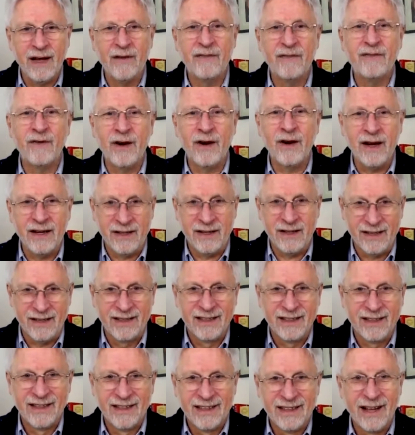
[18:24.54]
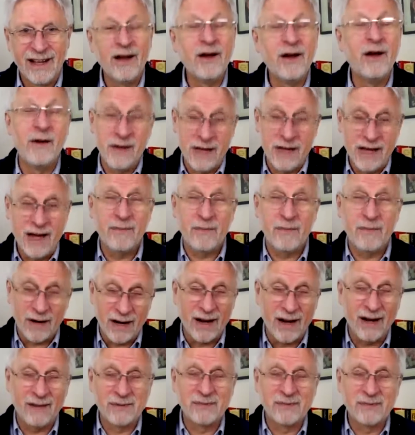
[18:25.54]
a friend. Oh, yeah,
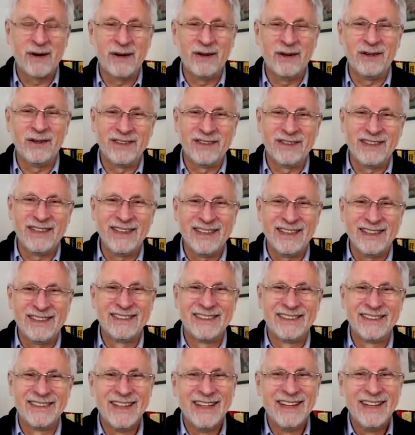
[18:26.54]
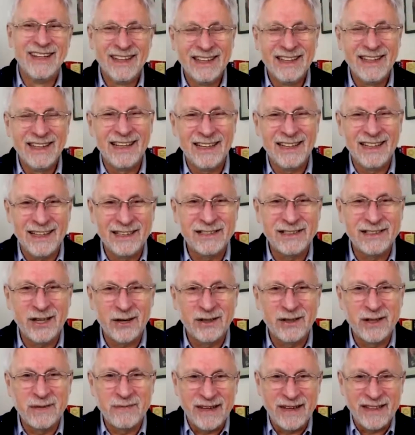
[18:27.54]
perhaps both. Yes, yeah, yeah. It's
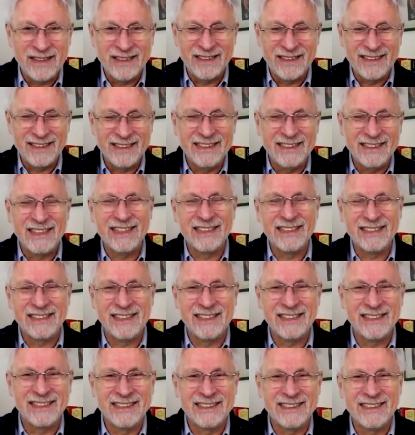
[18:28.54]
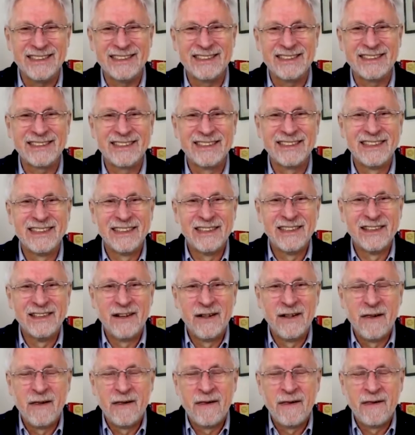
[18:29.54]
codependent in that sense. Yes.
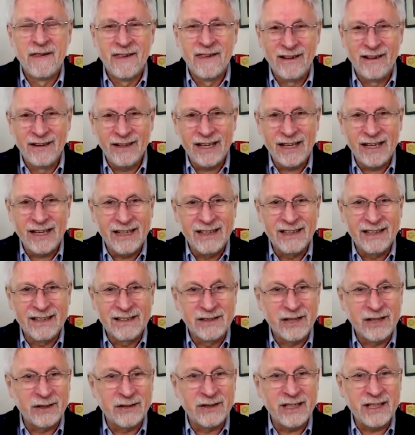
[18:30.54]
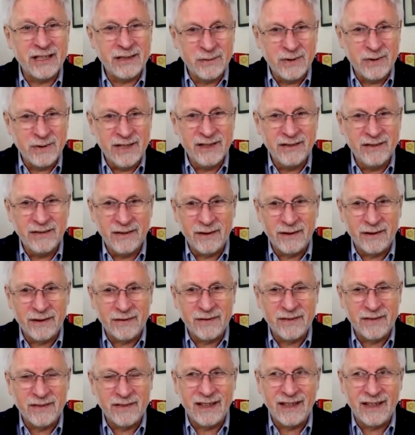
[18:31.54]
Okay, so that's
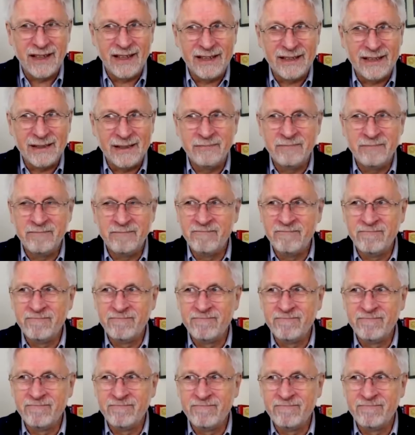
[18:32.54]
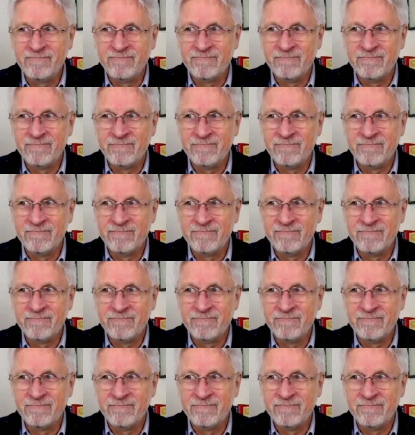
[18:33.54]
wonderful. Um,